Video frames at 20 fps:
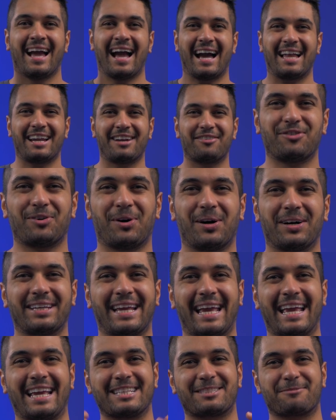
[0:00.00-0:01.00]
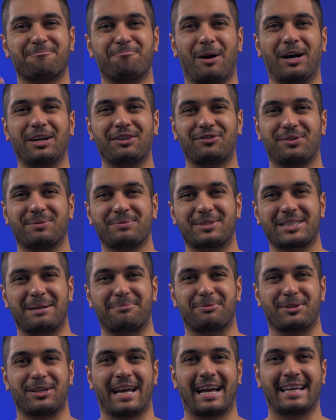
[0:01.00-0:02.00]
Hello everyone, it's Mike from
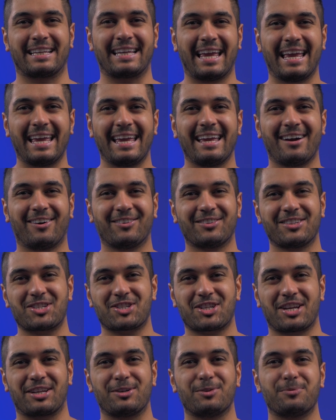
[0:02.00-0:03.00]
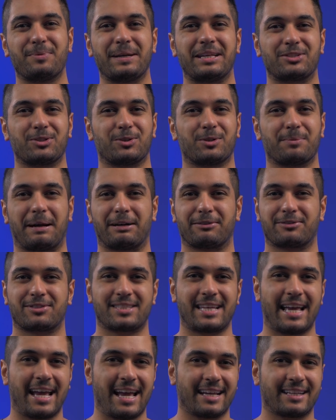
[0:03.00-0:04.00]
Sabrent, and here on this channel we talk about
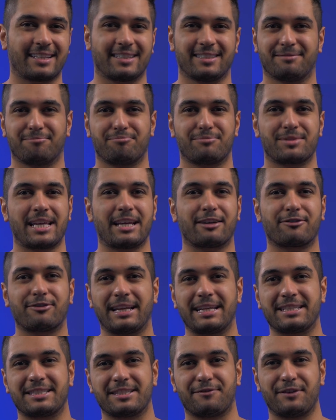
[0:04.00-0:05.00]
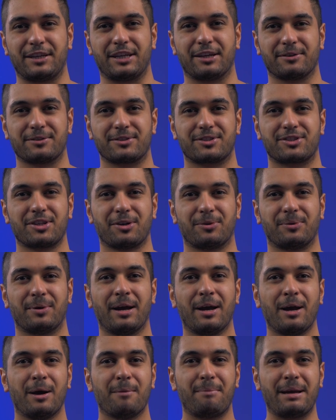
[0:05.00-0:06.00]
tech and tech related videos, so
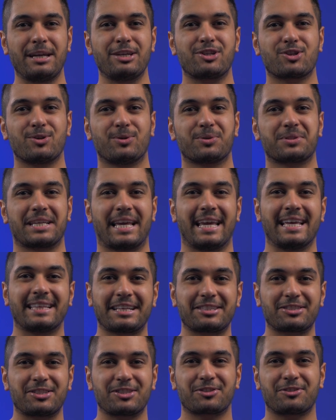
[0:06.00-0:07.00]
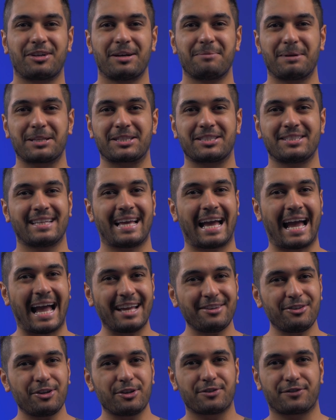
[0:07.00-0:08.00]
make sure to hit that subscribe button
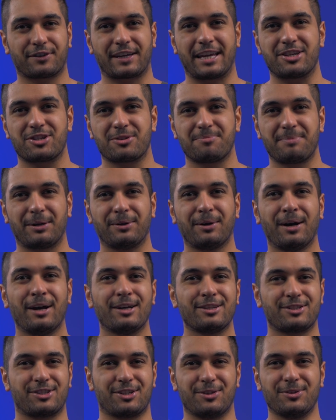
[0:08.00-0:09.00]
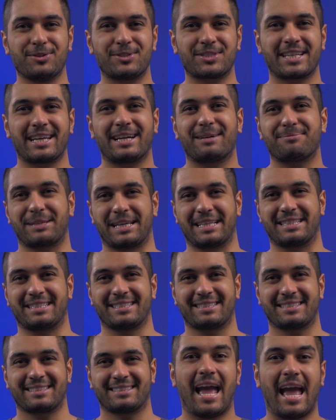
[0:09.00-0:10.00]
and notification bell so you stay
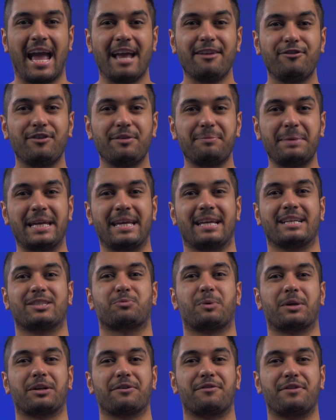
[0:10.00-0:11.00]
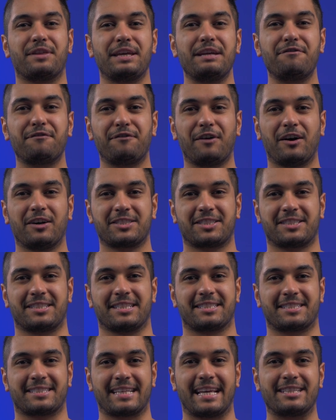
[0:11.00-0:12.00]
updated. NVMe is one of the
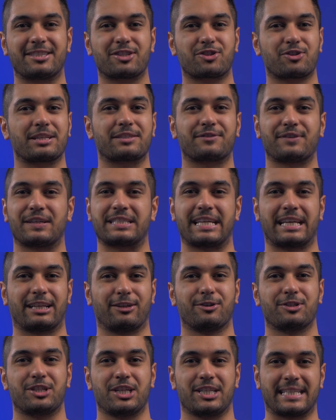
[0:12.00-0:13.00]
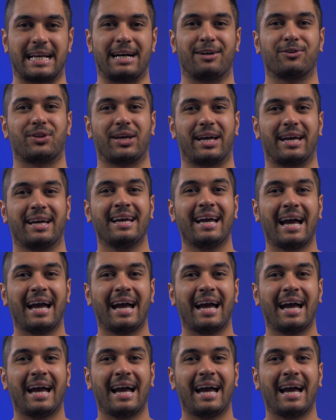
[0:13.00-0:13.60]
fastest data transfer technologies out there,